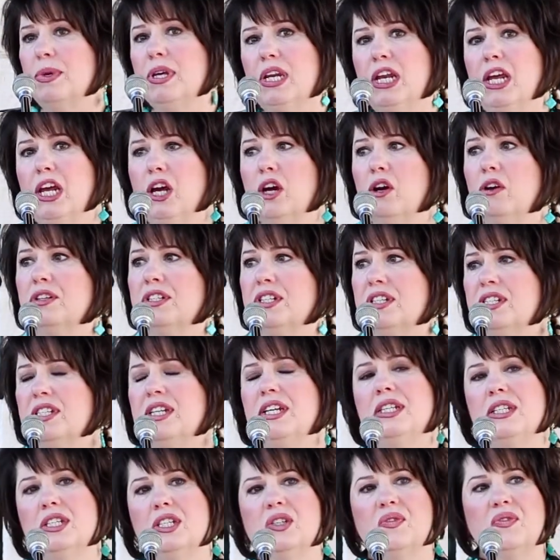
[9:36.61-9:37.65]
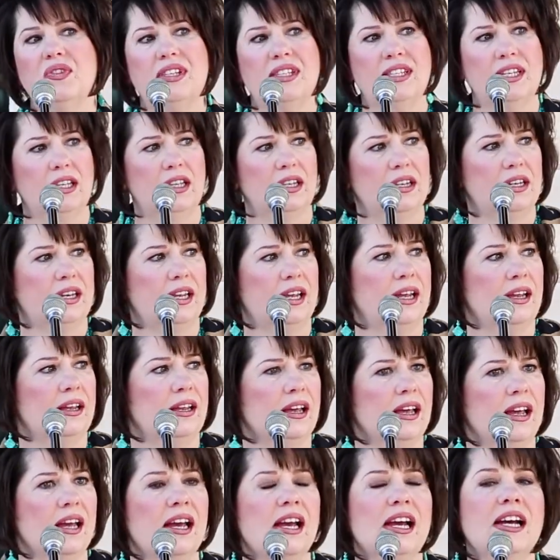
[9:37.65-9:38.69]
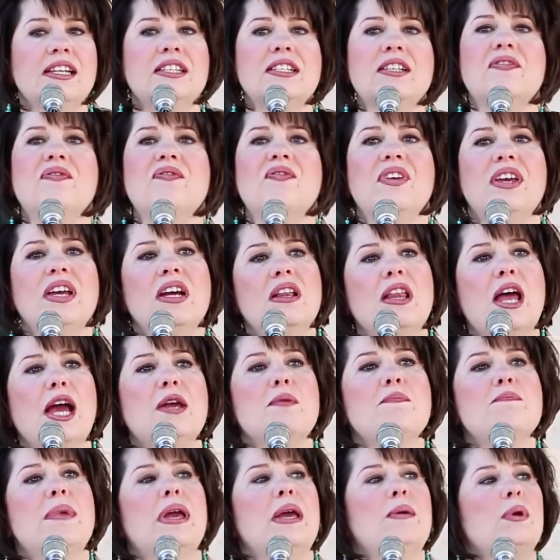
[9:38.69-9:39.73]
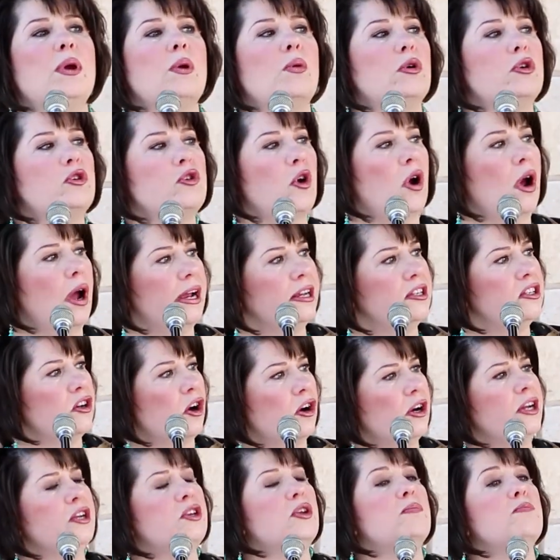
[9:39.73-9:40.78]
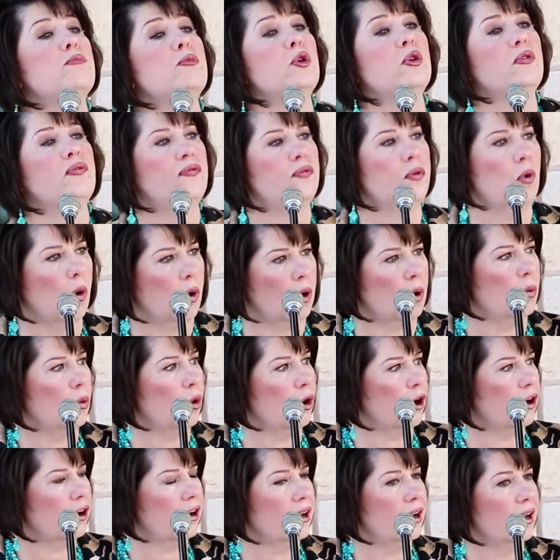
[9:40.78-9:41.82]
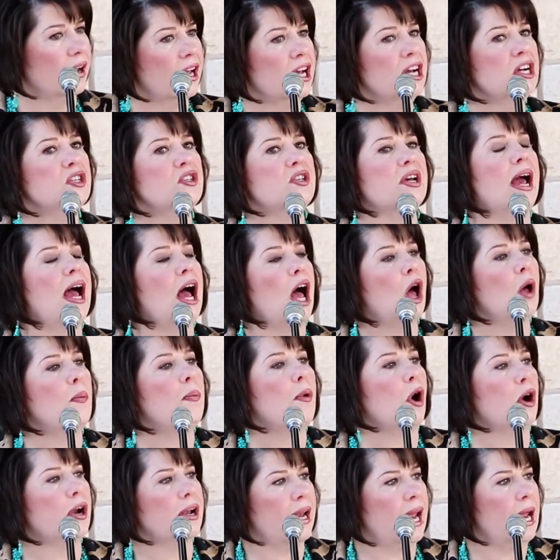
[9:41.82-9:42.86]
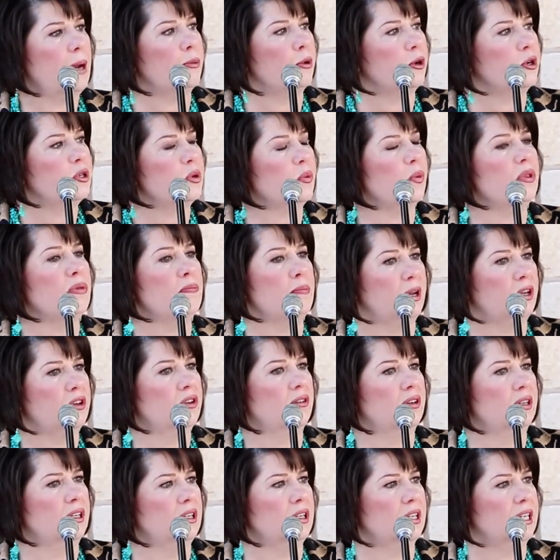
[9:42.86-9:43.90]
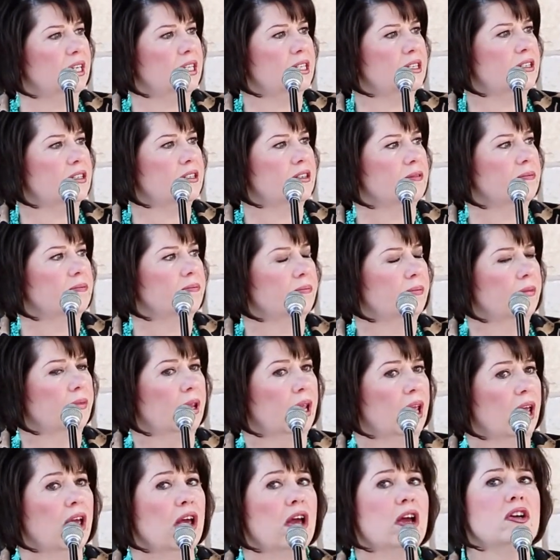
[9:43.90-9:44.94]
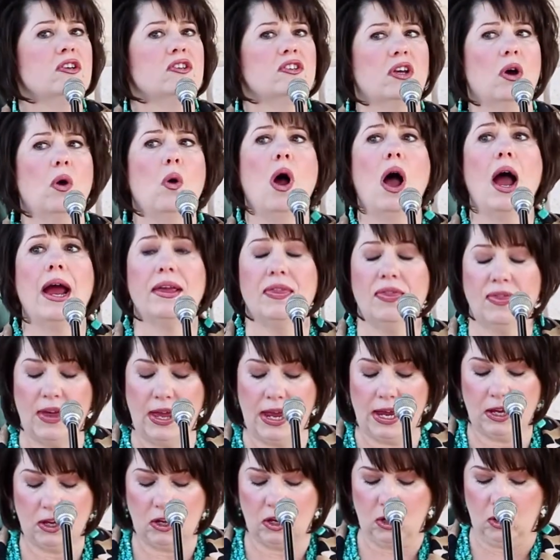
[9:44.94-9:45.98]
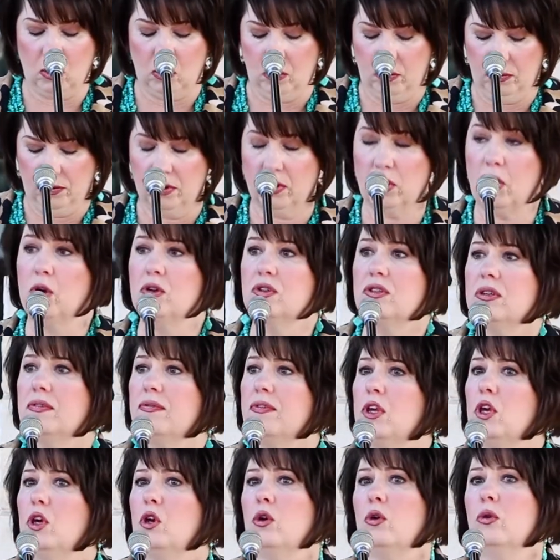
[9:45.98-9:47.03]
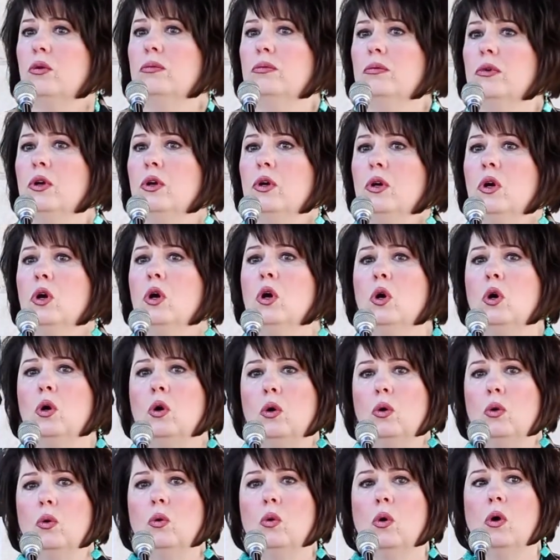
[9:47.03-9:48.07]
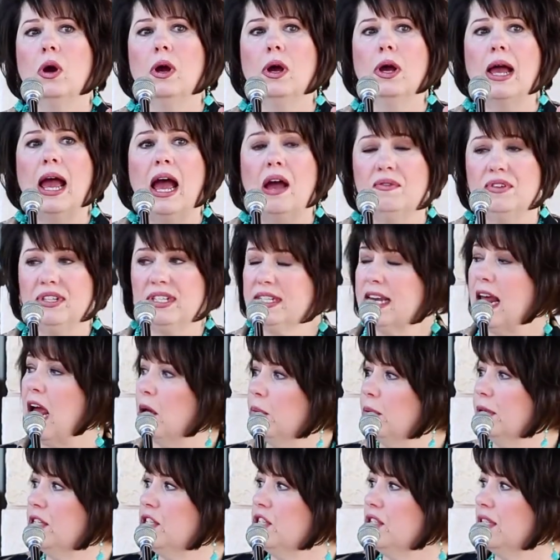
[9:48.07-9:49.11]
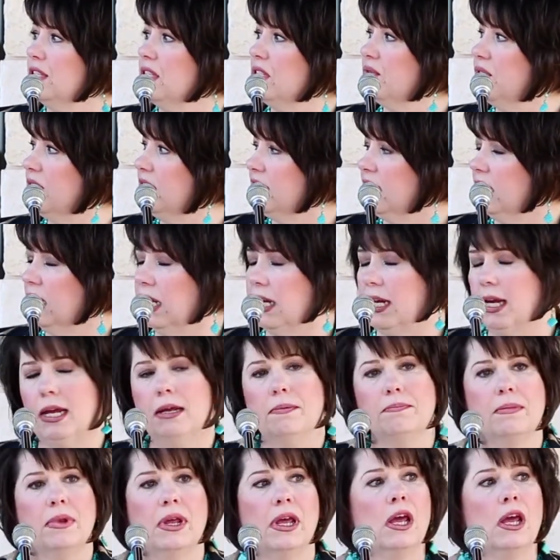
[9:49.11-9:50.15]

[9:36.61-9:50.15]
been here to see this facility, to feel like maybe we're starting to move forward to help our neighbors with mental illness. So I thank you, those of you who have established this facility,